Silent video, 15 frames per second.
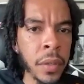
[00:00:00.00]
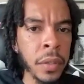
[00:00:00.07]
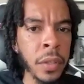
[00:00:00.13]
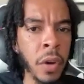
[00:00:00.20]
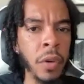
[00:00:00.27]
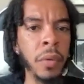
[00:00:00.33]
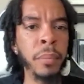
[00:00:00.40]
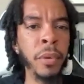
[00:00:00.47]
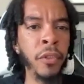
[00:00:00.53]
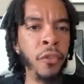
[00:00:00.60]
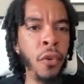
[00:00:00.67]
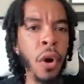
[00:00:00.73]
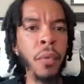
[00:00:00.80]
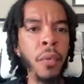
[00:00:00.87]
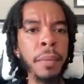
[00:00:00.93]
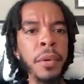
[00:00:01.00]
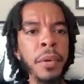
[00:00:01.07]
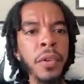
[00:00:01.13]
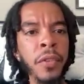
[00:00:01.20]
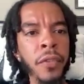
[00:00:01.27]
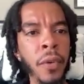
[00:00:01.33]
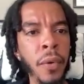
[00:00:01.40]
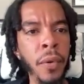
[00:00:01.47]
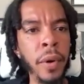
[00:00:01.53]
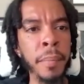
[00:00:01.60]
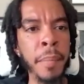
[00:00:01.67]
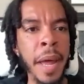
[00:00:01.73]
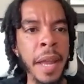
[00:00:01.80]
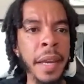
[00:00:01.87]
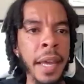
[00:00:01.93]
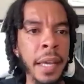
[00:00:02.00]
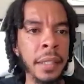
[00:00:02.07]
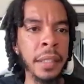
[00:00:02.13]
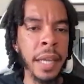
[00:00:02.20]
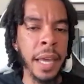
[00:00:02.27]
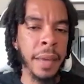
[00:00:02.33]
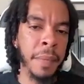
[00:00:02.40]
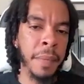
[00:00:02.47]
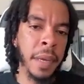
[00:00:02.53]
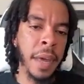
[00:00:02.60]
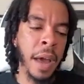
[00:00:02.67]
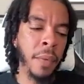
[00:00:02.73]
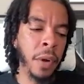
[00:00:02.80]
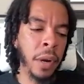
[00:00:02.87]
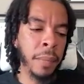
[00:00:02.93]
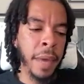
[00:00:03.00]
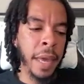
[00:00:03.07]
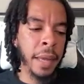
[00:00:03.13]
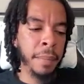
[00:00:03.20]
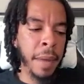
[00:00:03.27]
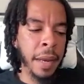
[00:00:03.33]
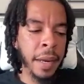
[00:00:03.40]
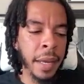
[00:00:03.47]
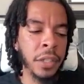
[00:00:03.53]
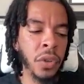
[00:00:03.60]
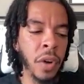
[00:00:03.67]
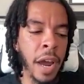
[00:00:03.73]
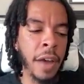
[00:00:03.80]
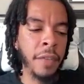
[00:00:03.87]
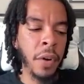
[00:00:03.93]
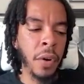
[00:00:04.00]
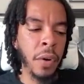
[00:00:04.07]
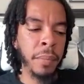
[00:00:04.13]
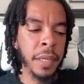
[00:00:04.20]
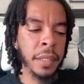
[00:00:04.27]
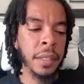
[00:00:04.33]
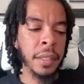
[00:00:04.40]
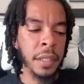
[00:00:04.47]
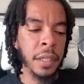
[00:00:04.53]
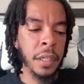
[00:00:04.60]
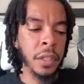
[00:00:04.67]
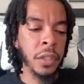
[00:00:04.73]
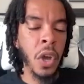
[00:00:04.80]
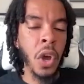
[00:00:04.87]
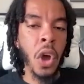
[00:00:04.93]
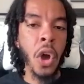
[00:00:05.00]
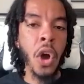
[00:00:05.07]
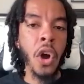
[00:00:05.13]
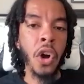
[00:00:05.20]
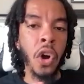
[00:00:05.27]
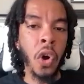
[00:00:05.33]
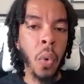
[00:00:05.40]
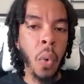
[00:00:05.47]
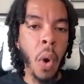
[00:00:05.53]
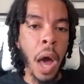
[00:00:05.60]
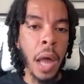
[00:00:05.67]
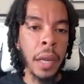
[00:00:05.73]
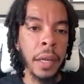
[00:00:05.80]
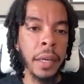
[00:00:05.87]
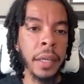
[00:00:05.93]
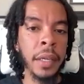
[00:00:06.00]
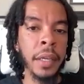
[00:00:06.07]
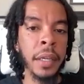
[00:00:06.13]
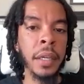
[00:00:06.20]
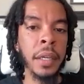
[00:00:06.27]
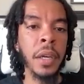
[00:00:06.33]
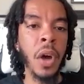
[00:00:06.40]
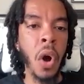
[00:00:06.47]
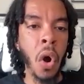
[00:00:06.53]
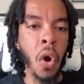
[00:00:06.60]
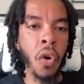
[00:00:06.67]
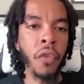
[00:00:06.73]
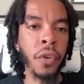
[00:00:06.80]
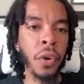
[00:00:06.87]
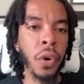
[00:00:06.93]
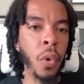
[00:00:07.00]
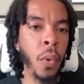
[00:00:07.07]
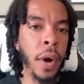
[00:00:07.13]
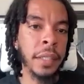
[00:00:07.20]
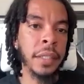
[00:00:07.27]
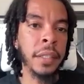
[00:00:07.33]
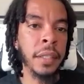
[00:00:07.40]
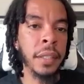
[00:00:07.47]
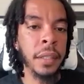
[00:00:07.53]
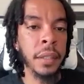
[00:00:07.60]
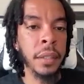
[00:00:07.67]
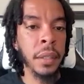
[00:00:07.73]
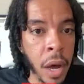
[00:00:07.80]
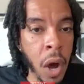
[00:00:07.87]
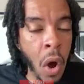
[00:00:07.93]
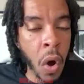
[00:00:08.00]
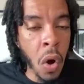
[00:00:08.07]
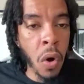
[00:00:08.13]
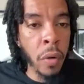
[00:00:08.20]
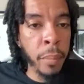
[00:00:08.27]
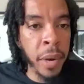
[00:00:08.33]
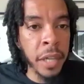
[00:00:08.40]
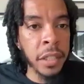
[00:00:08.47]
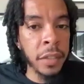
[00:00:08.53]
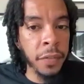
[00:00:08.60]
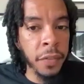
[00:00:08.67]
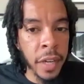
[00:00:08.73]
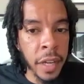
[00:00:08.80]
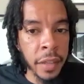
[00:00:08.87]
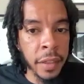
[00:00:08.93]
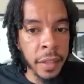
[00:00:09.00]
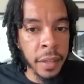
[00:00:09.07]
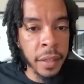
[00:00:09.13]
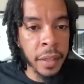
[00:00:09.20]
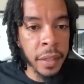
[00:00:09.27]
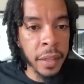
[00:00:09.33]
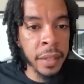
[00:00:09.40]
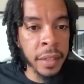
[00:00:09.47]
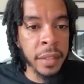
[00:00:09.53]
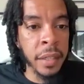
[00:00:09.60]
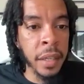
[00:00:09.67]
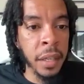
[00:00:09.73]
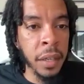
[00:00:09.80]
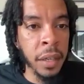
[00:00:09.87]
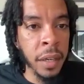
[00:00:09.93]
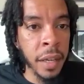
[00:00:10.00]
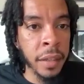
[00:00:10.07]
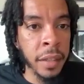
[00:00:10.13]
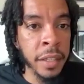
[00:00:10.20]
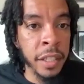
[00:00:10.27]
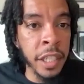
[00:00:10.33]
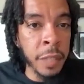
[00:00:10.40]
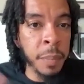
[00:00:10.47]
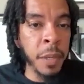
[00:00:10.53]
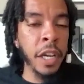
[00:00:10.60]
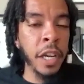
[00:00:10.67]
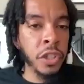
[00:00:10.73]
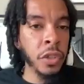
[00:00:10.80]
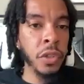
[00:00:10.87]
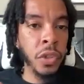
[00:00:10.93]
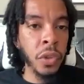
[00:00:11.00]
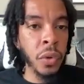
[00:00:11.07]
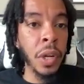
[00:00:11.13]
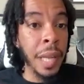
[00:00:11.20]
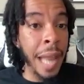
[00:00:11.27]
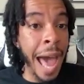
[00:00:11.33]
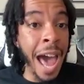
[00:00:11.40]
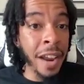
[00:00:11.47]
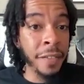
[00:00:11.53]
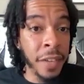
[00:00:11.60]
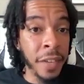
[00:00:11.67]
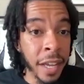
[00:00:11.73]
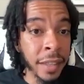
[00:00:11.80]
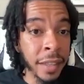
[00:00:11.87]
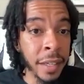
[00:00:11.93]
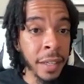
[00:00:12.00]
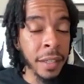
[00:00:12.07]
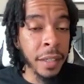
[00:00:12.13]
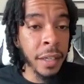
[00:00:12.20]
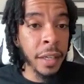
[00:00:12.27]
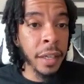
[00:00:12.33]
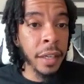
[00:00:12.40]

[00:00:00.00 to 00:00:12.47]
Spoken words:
So before we move forward, my next statement I want to make, my next drive home message is quality over quantity. A whole bunch of nothing is still nothing. Just because you do a lot of nothing,